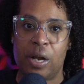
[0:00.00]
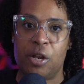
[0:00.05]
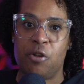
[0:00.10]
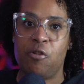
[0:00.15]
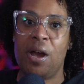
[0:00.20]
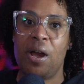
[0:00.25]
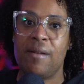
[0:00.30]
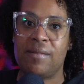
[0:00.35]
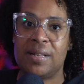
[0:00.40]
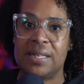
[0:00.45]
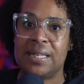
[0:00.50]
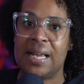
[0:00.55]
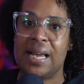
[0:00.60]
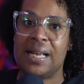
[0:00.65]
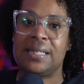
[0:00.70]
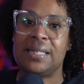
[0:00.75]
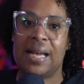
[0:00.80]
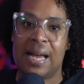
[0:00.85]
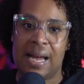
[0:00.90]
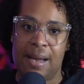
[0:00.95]
You have to
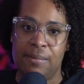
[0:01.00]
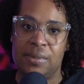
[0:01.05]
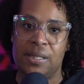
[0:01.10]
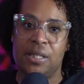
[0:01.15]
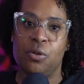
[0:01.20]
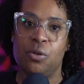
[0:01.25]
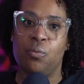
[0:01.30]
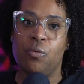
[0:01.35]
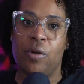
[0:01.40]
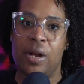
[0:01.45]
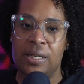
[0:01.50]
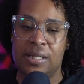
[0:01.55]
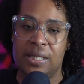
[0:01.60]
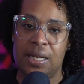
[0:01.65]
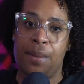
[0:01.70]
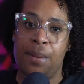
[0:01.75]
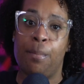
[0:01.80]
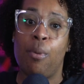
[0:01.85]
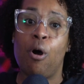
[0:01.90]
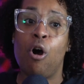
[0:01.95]
take times to rest
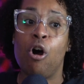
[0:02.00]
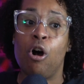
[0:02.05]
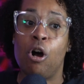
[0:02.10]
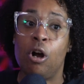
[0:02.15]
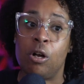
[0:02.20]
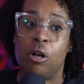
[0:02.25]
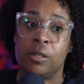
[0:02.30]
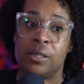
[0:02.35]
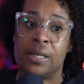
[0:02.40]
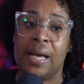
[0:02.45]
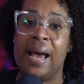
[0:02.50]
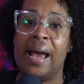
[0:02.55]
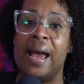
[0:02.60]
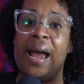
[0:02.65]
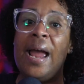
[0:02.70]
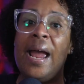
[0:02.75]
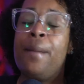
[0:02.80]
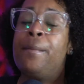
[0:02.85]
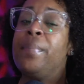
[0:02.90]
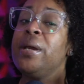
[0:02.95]
and pause
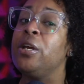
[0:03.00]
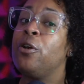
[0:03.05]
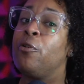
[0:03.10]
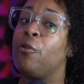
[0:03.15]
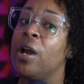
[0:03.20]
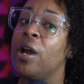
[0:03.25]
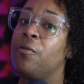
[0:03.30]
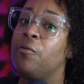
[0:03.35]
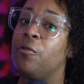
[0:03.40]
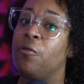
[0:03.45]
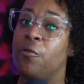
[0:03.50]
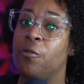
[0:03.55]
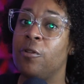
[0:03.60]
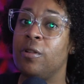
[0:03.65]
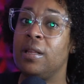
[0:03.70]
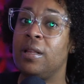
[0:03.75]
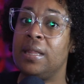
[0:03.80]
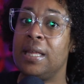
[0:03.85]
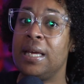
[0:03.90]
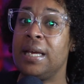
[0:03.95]
and be grateful for
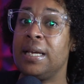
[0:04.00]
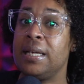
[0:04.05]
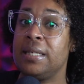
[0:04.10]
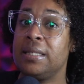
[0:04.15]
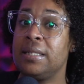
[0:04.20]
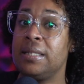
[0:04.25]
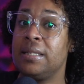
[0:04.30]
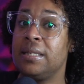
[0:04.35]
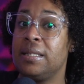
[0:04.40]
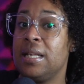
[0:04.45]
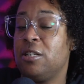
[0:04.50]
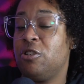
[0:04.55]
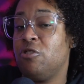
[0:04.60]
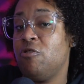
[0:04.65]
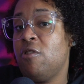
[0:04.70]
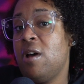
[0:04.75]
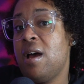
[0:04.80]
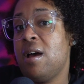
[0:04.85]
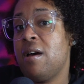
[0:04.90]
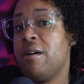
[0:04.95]
the things that
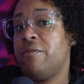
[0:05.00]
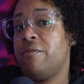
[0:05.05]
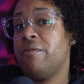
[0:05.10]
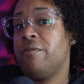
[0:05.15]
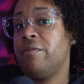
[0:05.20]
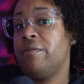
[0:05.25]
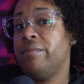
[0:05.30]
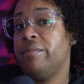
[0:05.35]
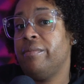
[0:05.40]
you have.